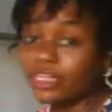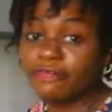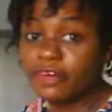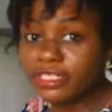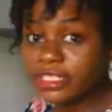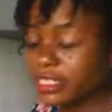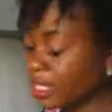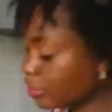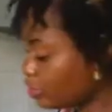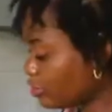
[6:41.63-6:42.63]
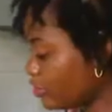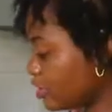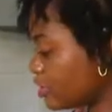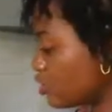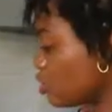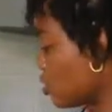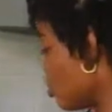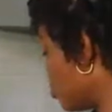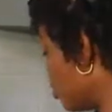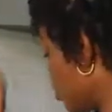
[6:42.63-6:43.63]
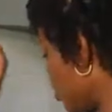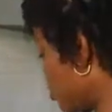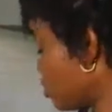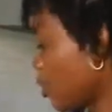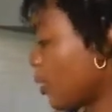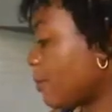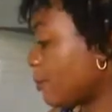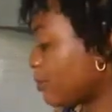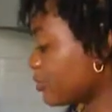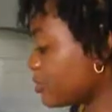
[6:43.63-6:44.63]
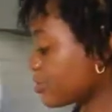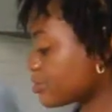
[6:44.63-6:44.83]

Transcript: the first thing I'll do is to put